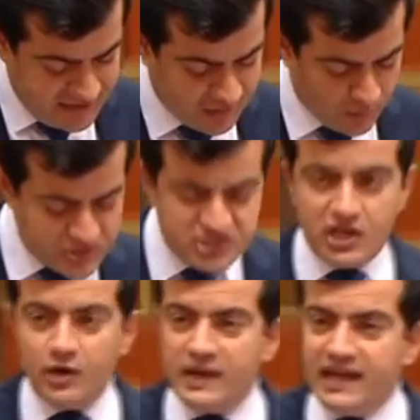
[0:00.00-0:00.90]
that was
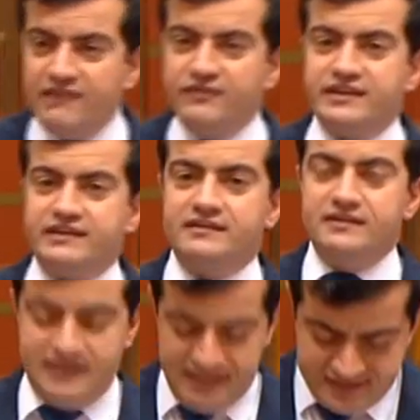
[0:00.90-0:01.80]
so evident
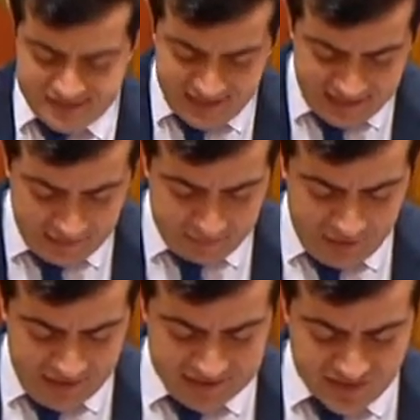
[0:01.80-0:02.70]
in Senator
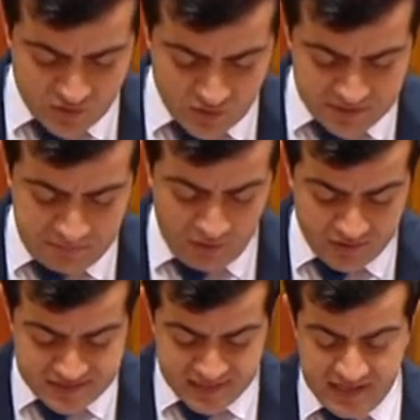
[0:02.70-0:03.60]
Brandis's
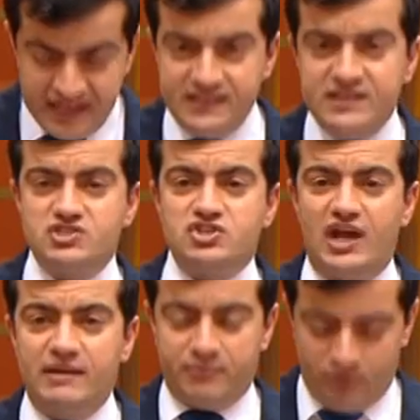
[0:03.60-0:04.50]
response in this
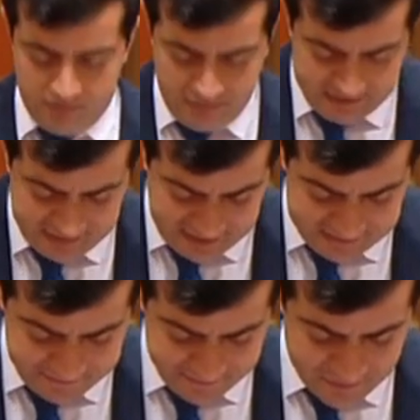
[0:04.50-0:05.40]
chamber on Monday.
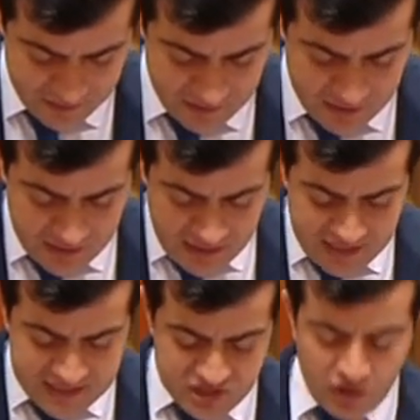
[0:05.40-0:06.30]

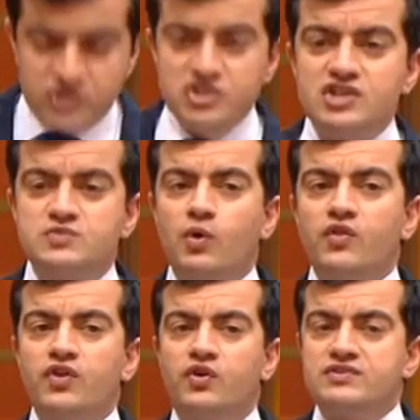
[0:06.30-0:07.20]
It is not just
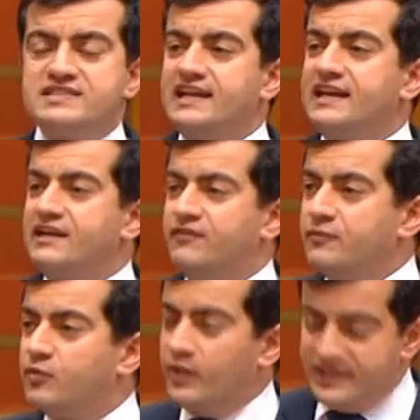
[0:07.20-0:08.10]
what the senator
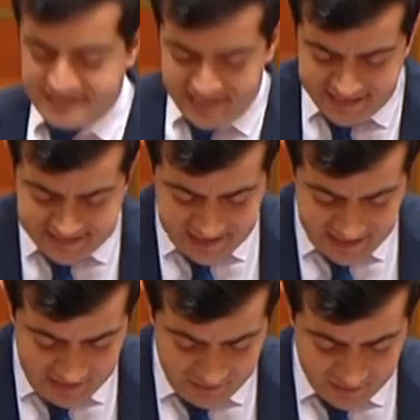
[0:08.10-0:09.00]
from Queensland
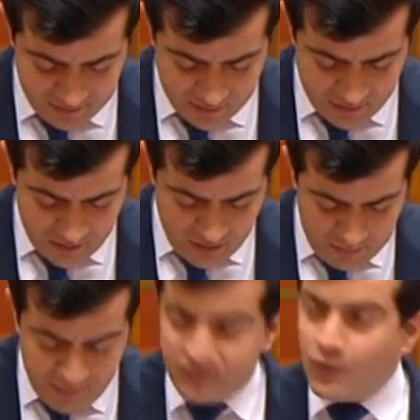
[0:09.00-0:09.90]
said,
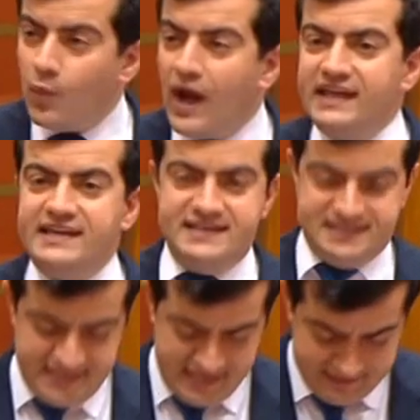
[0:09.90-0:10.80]
but the way he
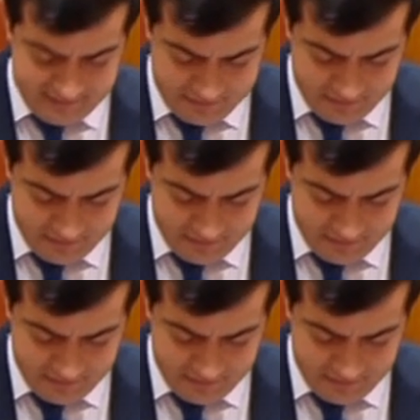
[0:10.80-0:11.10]
said it